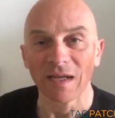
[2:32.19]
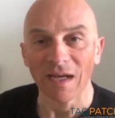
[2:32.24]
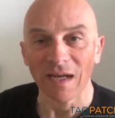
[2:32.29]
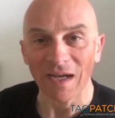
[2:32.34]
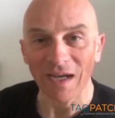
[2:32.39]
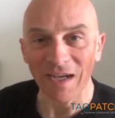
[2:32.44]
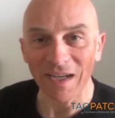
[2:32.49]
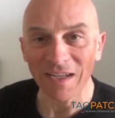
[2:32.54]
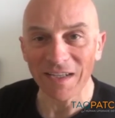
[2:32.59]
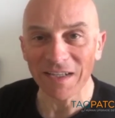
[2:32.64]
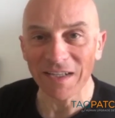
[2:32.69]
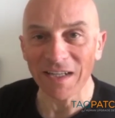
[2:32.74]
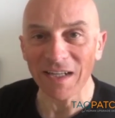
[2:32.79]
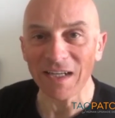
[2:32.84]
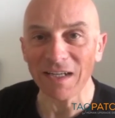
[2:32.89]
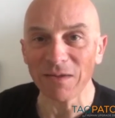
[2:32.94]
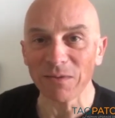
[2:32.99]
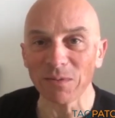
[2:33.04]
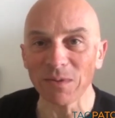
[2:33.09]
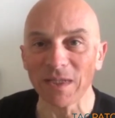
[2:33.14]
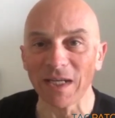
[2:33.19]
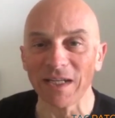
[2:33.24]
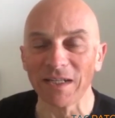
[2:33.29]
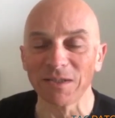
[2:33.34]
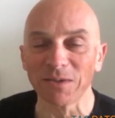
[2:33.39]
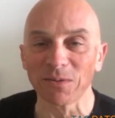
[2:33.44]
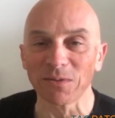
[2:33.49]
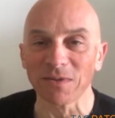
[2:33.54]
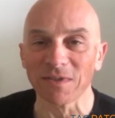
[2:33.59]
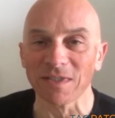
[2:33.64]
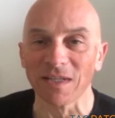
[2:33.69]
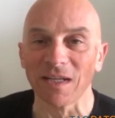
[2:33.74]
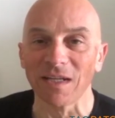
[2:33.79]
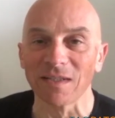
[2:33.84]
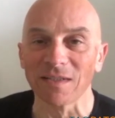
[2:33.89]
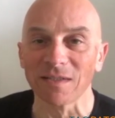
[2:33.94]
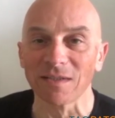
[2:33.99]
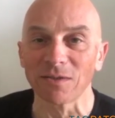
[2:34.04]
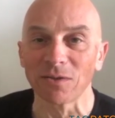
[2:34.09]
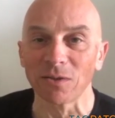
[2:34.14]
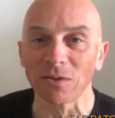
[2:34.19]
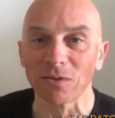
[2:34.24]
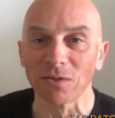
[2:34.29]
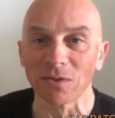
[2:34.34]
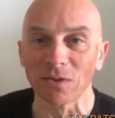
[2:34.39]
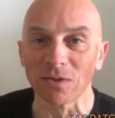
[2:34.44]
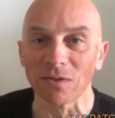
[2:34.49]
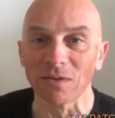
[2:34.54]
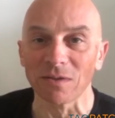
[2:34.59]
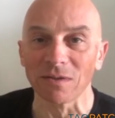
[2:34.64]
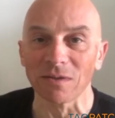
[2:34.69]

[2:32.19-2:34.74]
I really would like to thank Dr.